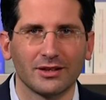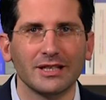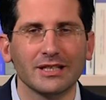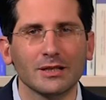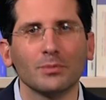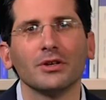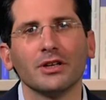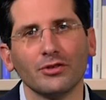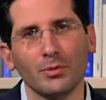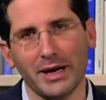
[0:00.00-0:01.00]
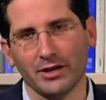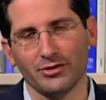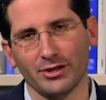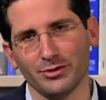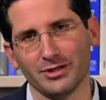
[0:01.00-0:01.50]
disciplinary
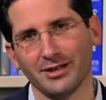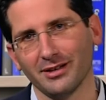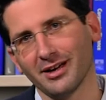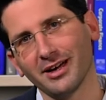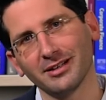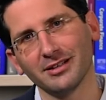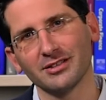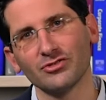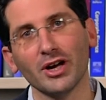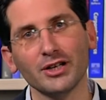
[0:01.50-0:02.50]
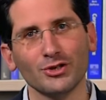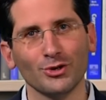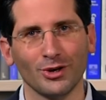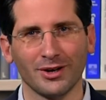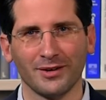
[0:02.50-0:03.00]
backgrounds, and I'll try to